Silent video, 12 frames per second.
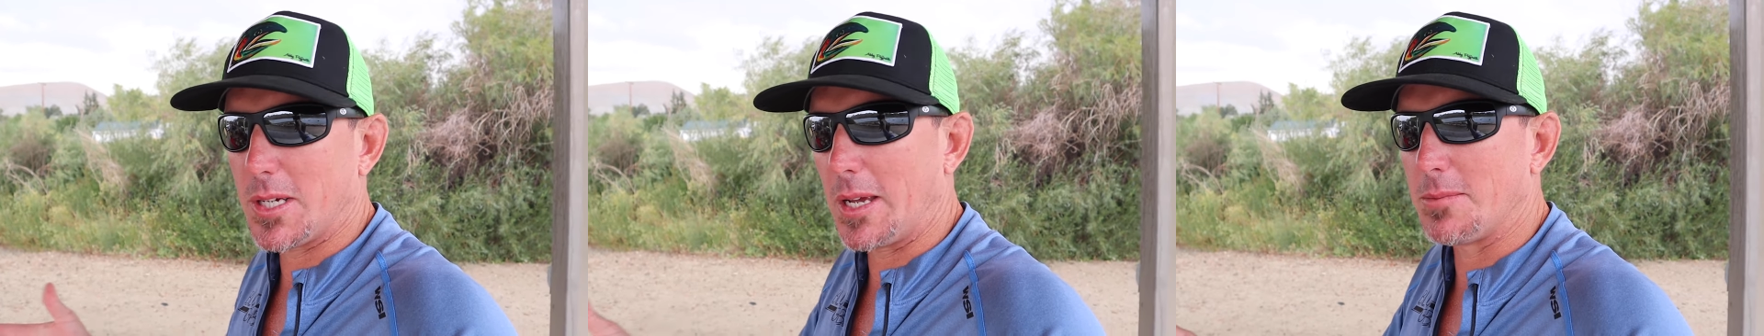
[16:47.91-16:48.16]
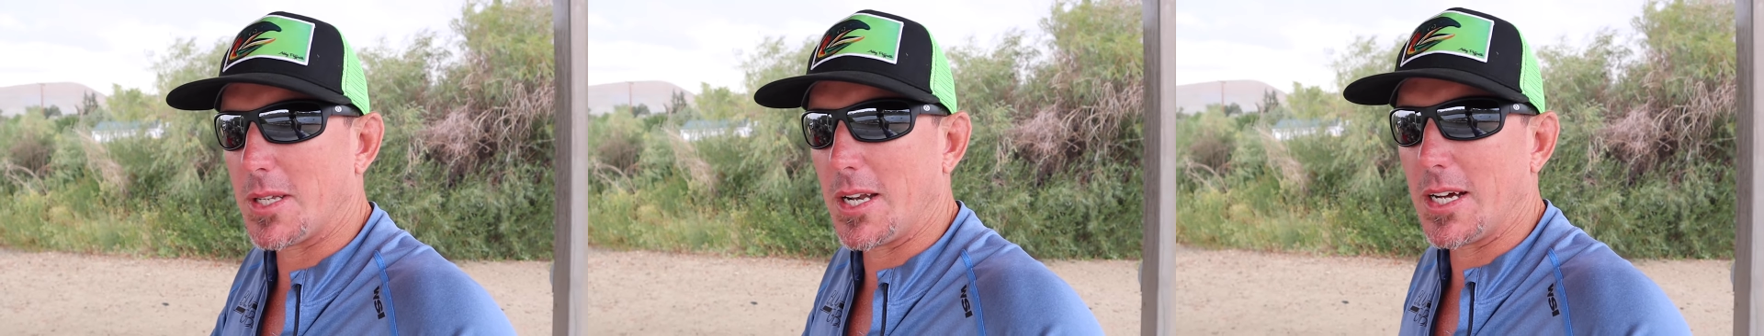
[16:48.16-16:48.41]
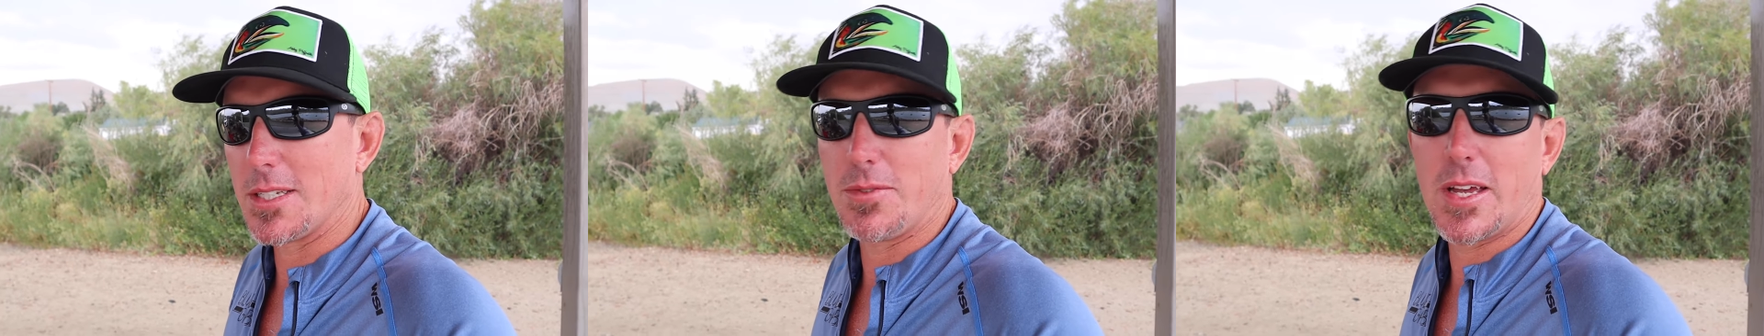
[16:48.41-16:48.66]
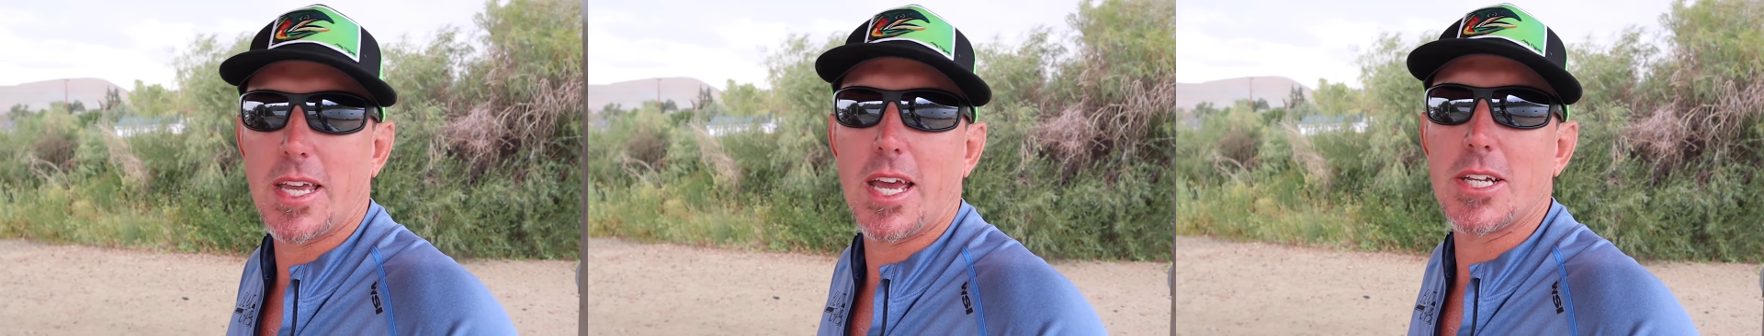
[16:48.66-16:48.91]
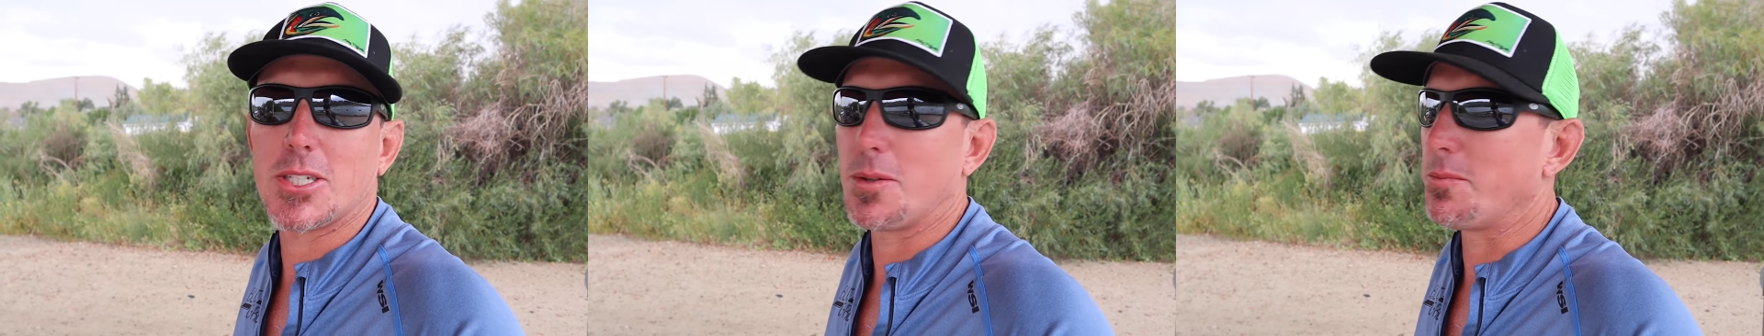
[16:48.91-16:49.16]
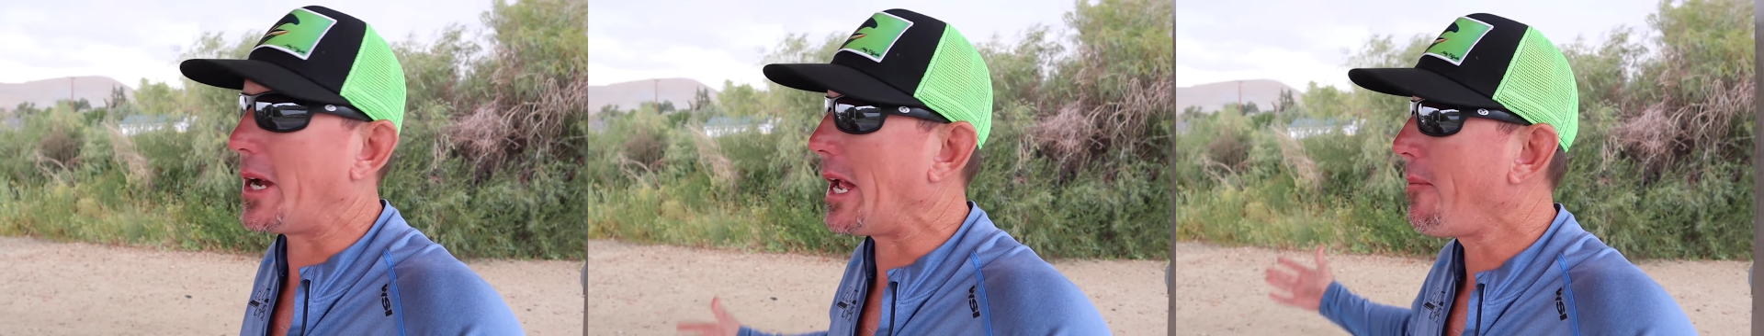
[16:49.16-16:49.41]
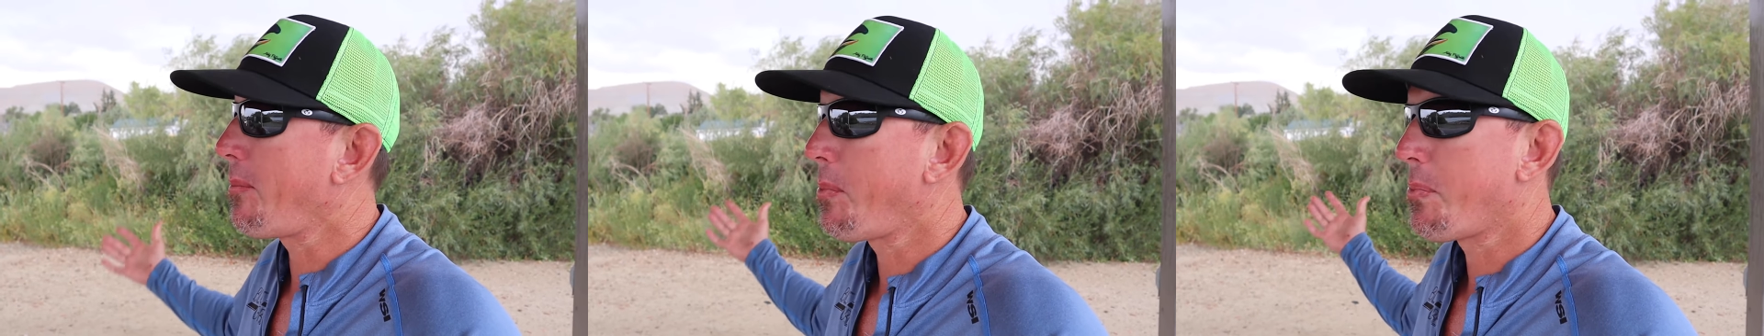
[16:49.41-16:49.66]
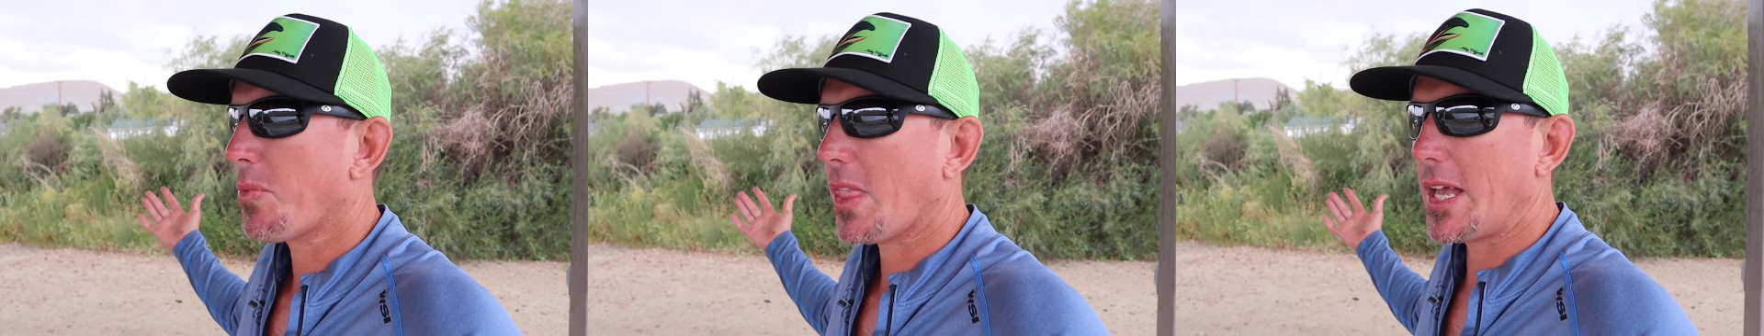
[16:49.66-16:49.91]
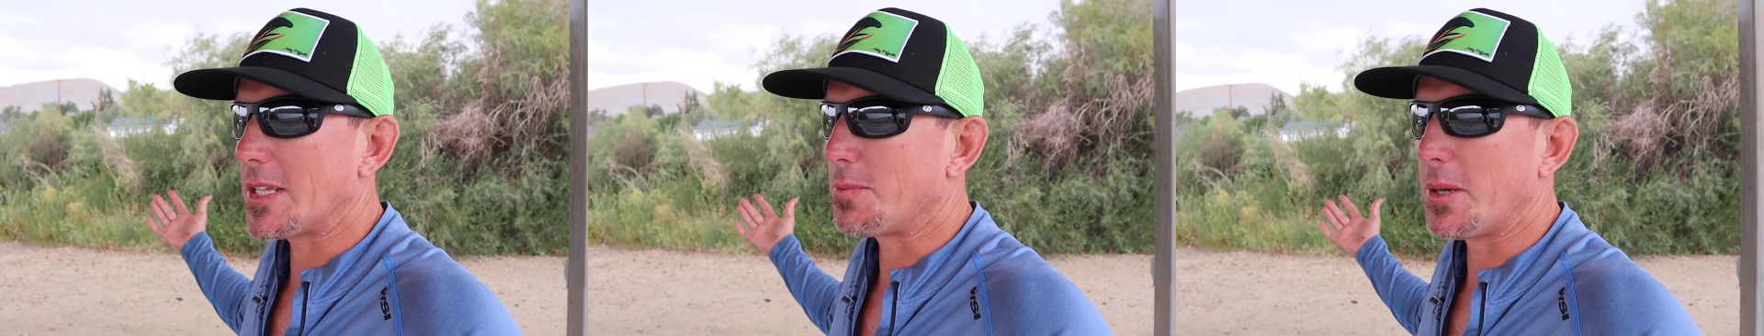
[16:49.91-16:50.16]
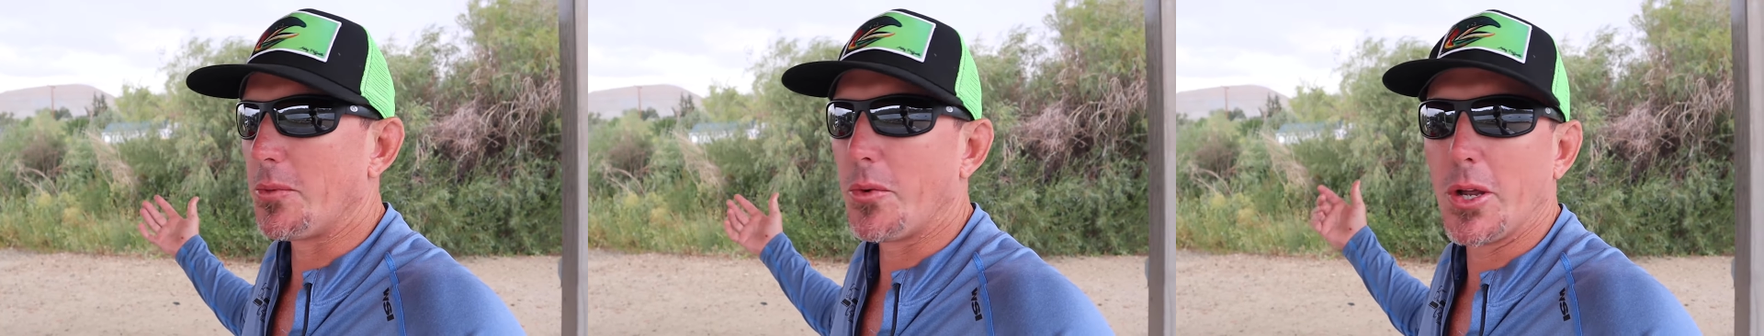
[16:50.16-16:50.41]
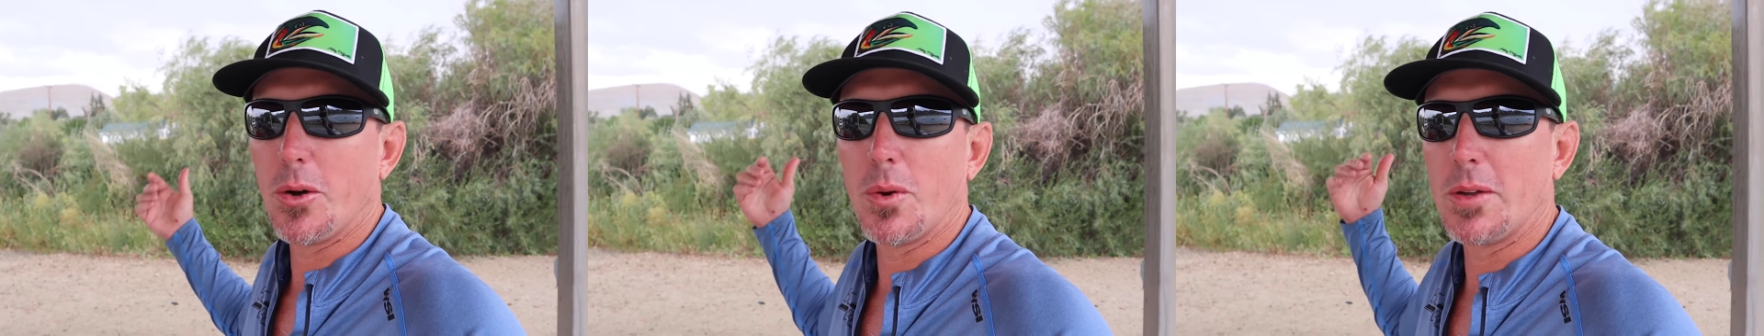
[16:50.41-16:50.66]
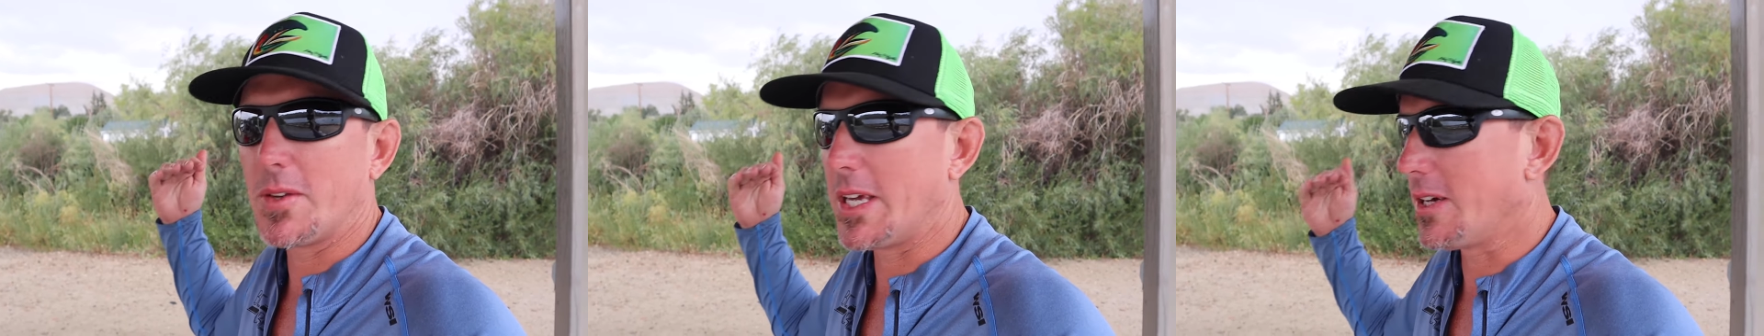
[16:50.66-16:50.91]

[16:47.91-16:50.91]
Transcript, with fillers: James and I's vacation, but it's been real. We've